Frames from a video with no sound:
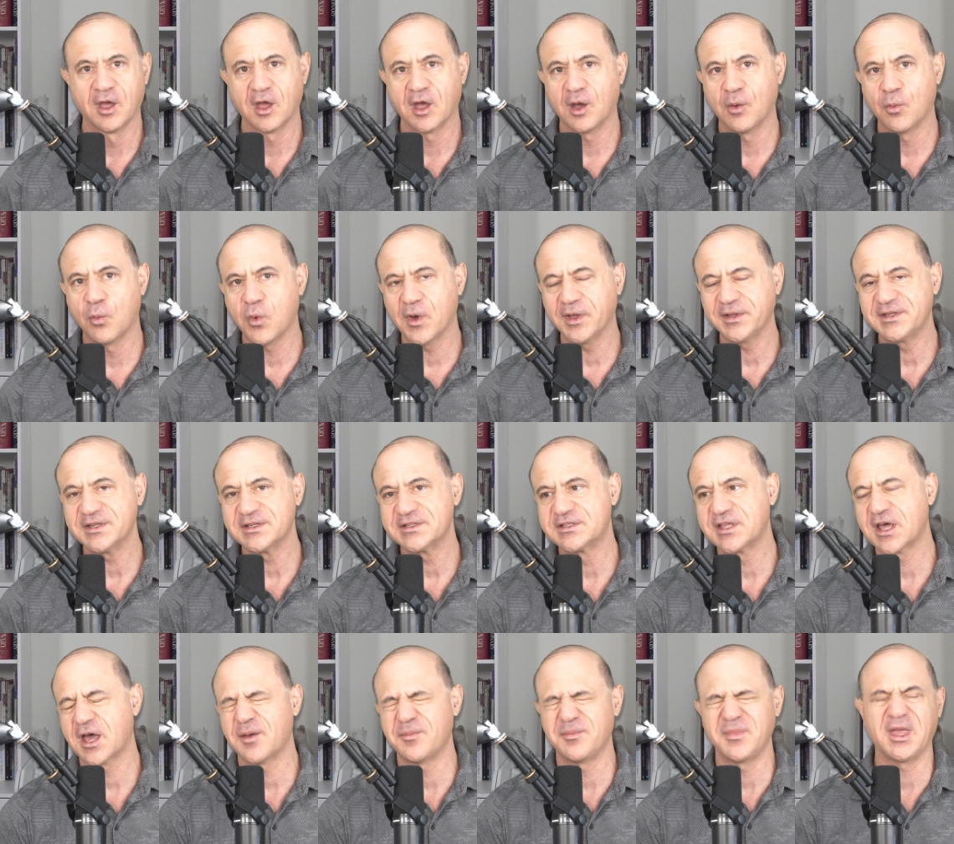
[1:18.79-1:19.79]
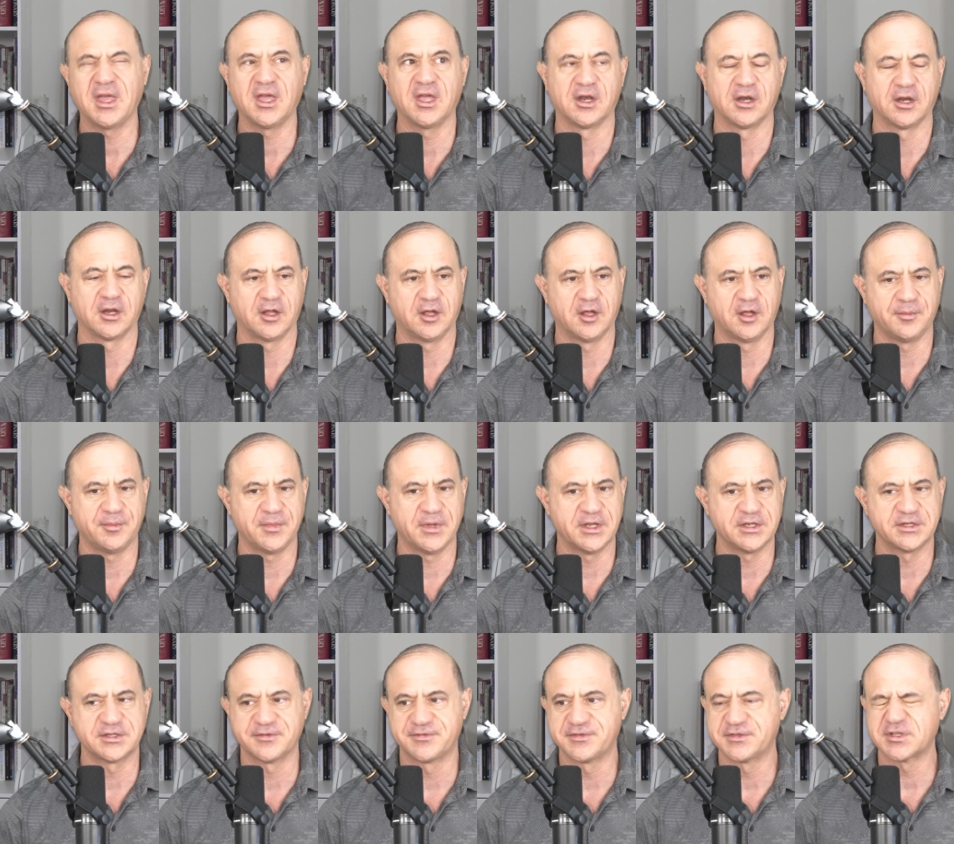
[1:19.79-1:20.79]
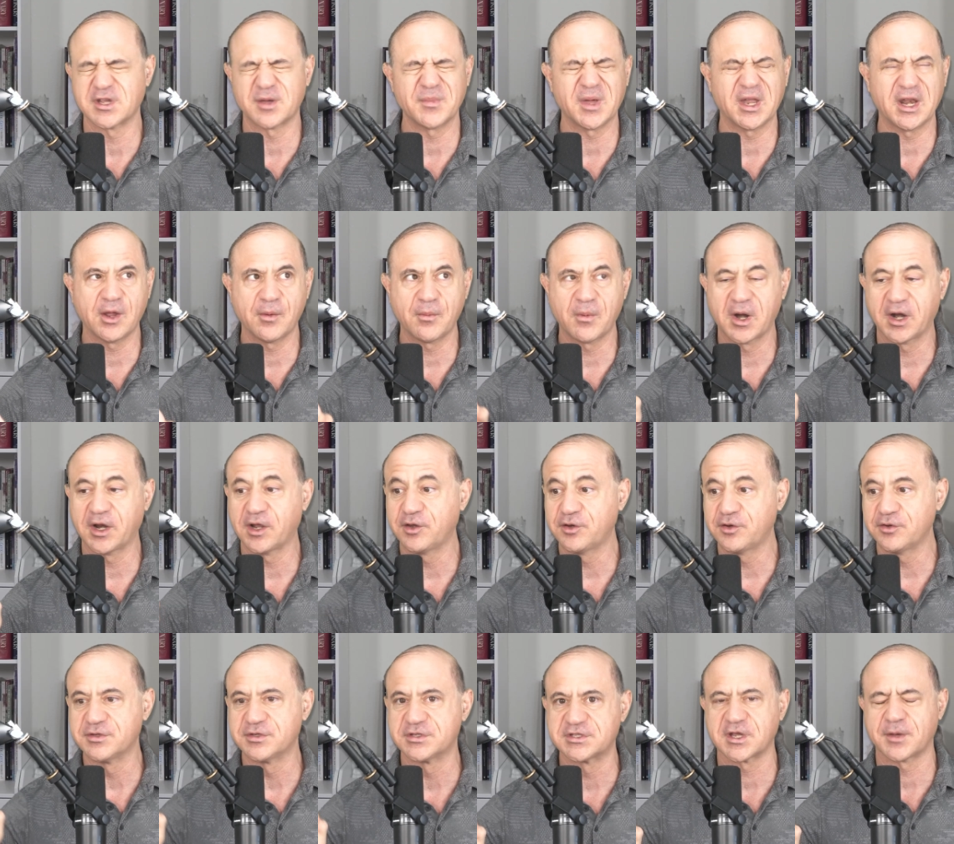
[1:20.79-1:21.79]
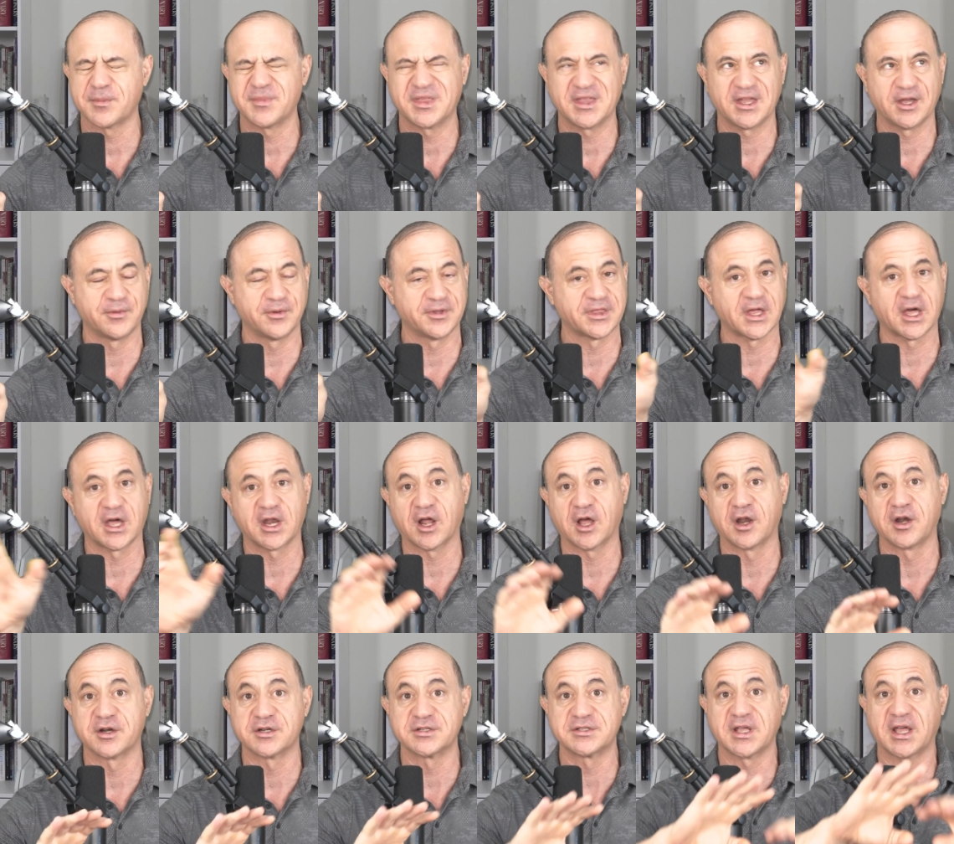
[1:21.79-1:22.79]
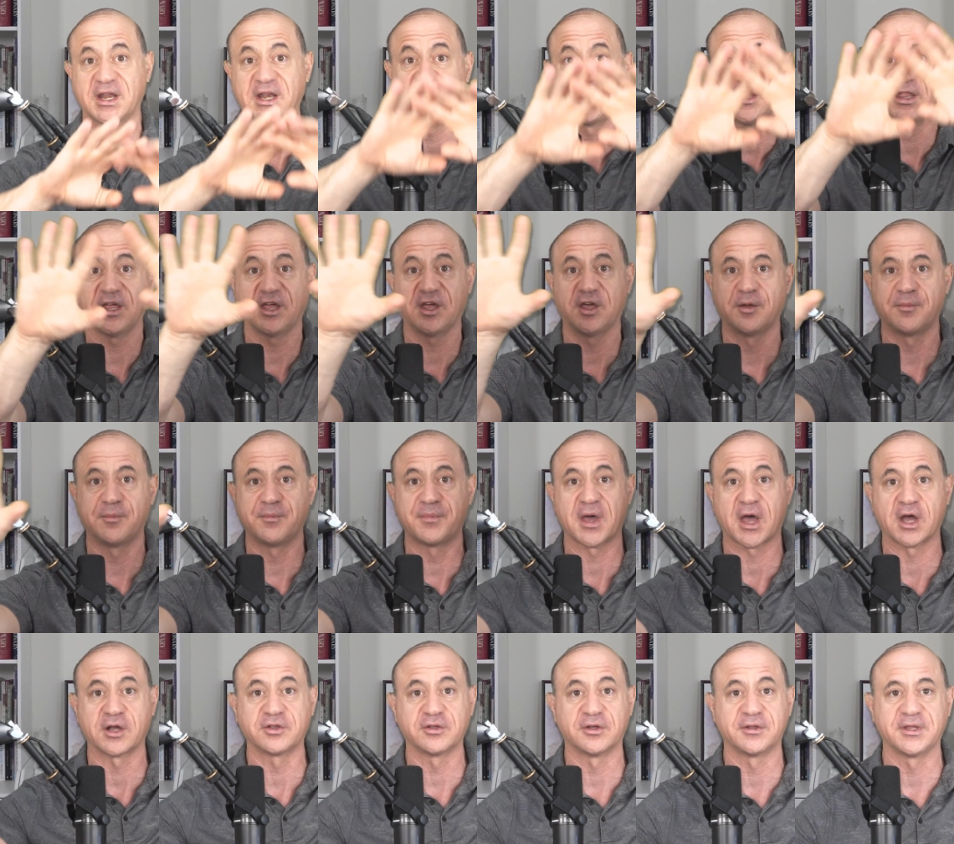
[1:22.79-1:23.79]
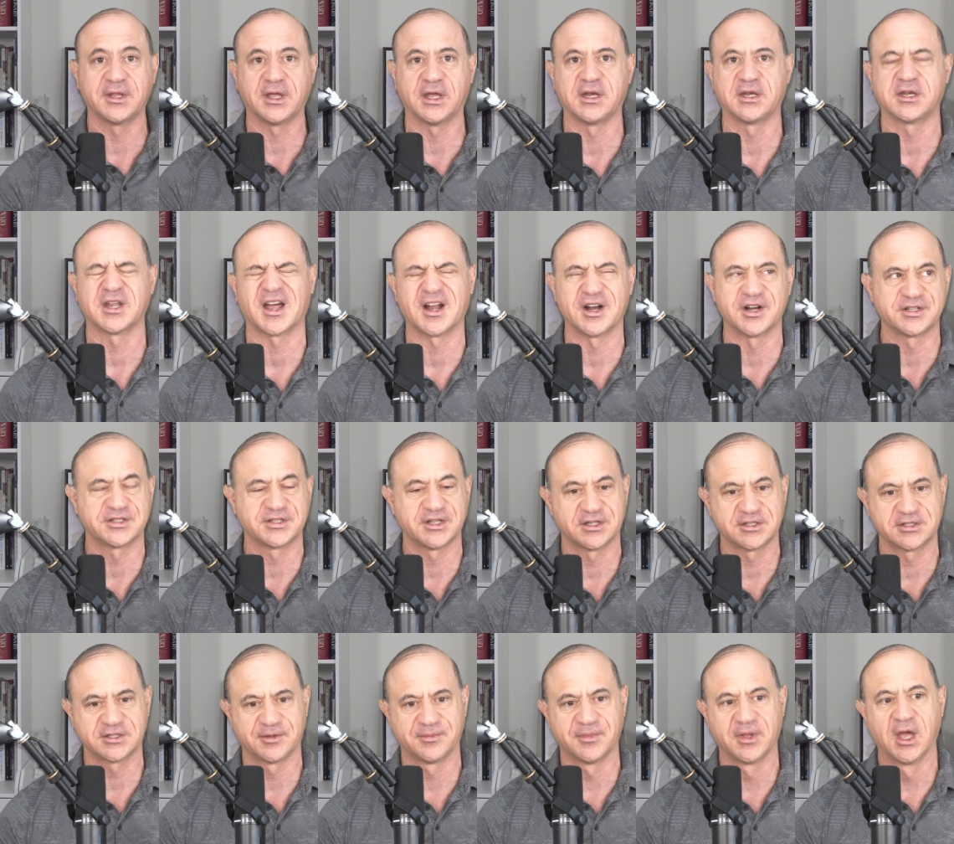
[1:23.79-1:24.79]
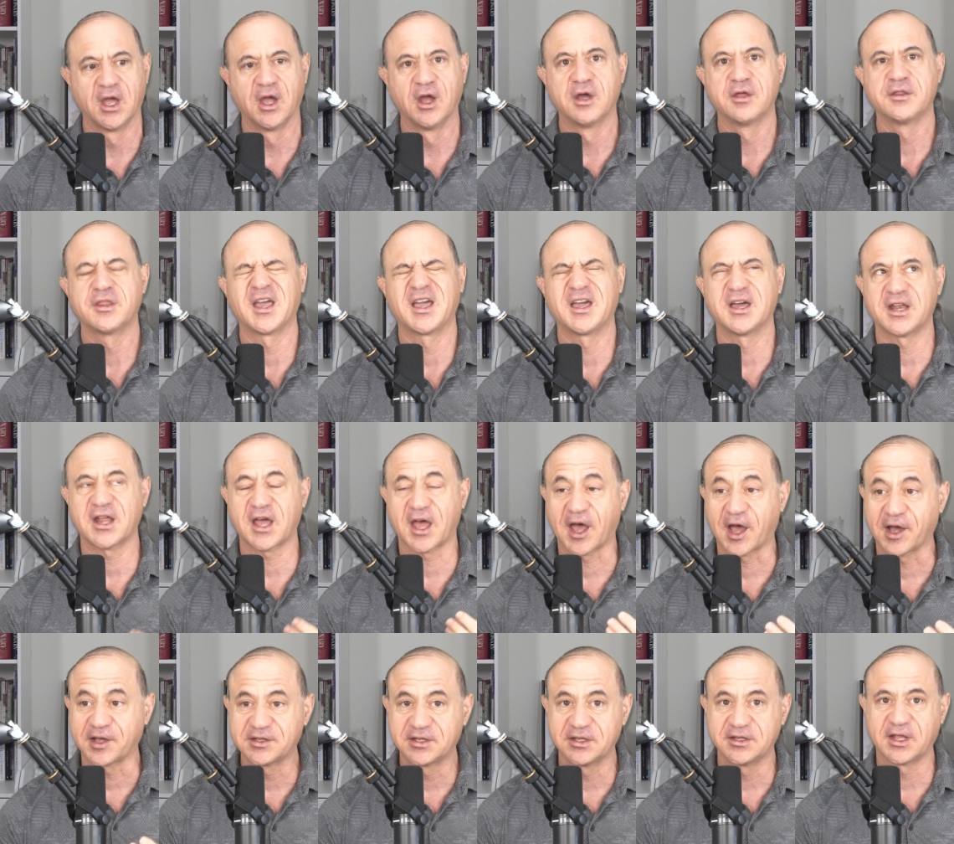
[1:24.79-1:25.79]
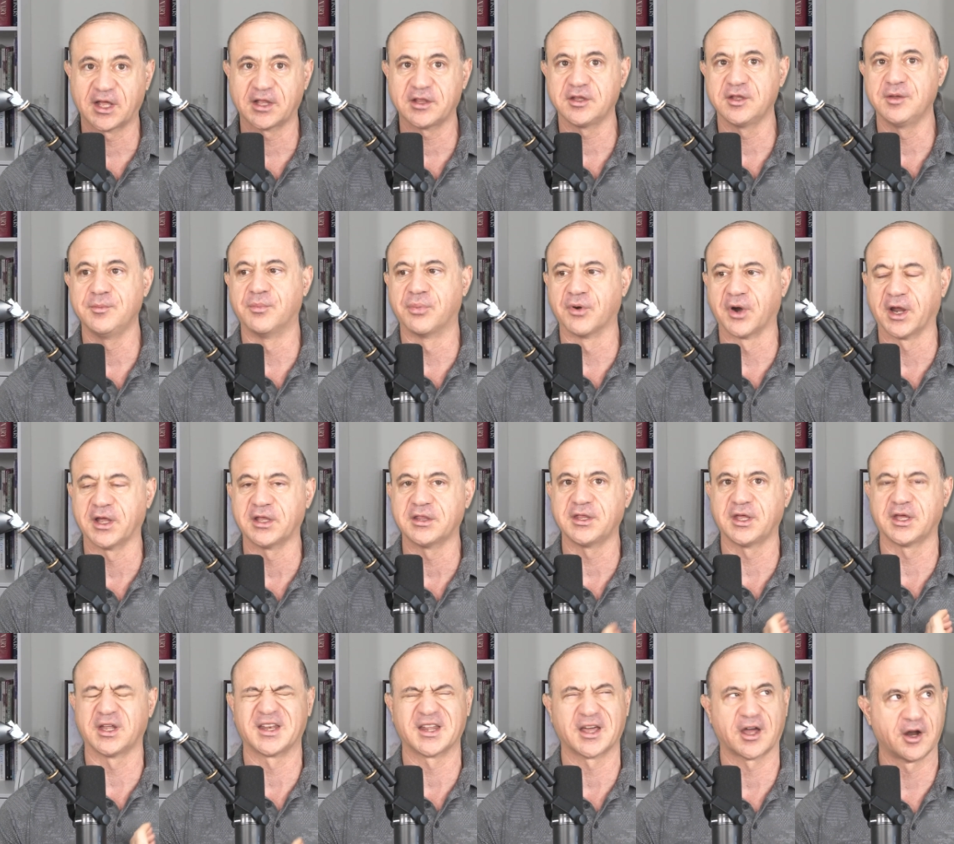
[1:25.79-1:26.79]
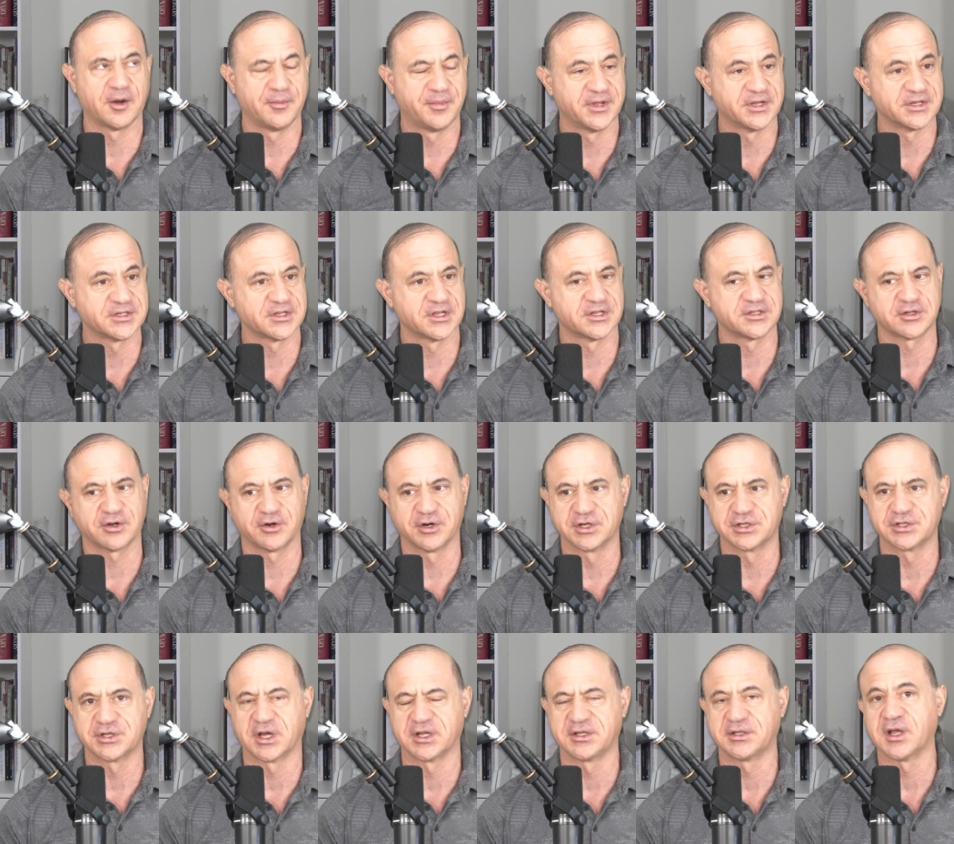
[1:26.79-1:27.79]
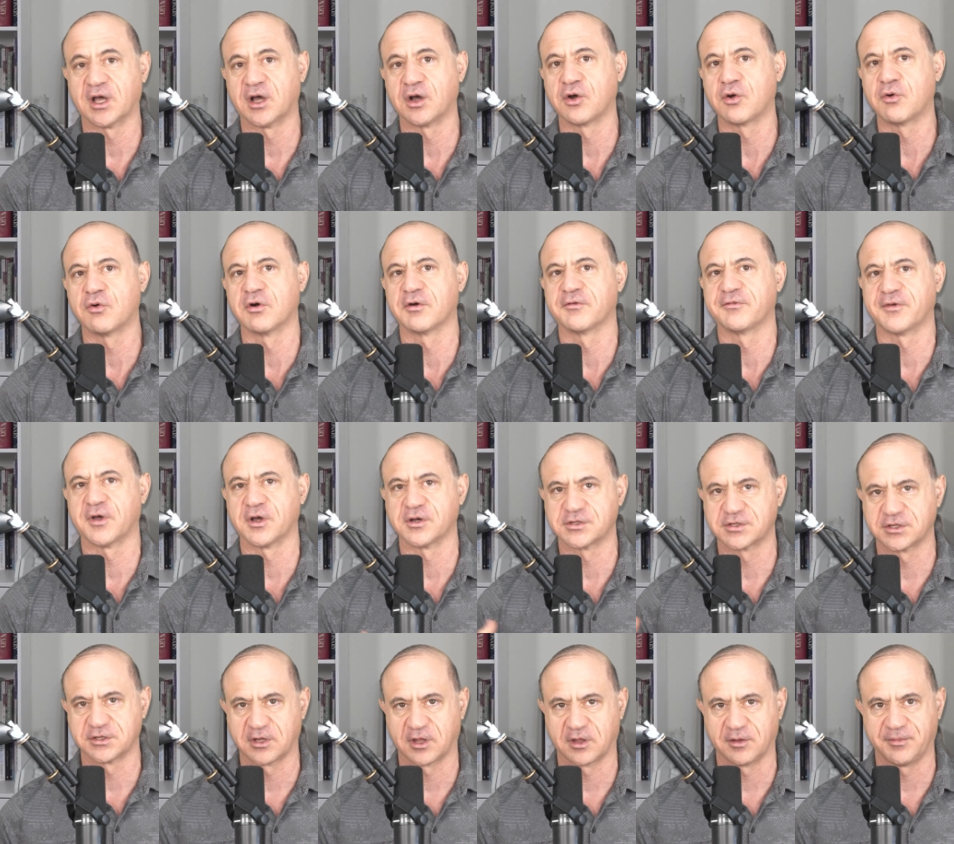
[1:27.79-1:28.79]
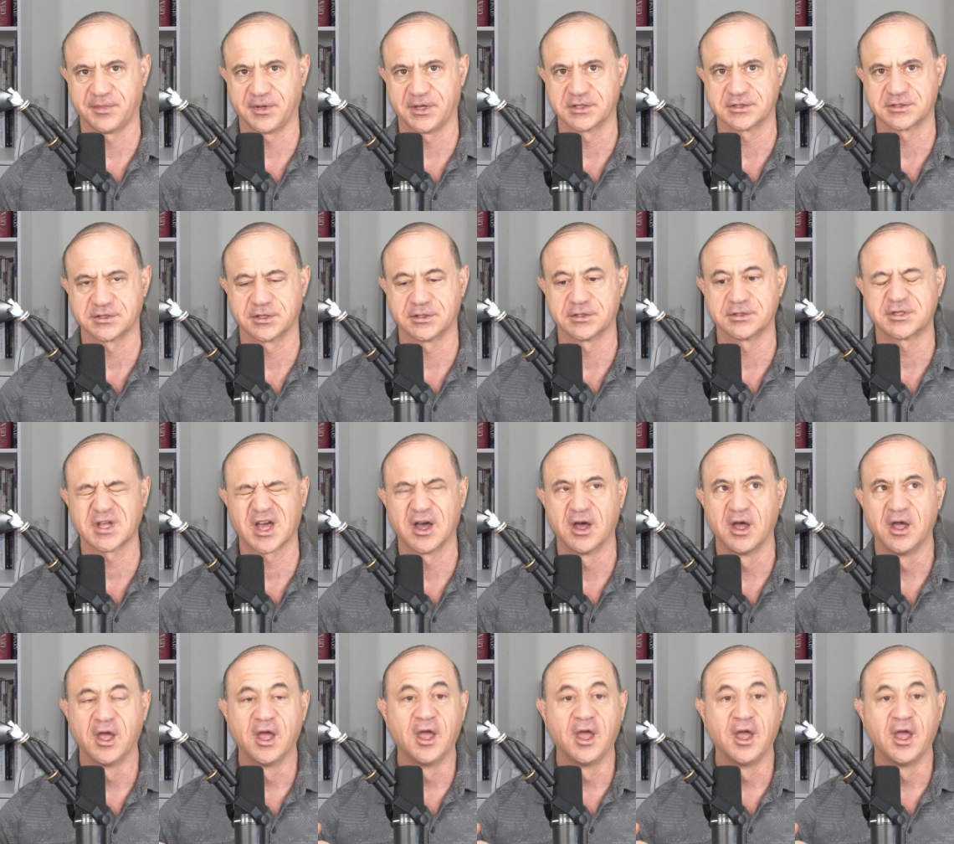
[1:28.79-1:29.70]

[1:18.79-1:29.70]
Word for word: And what does that mean? It means if somebody were to do something without understanding the impact on the entire system, they could accidentally break the entire business or shut down core function of the business. So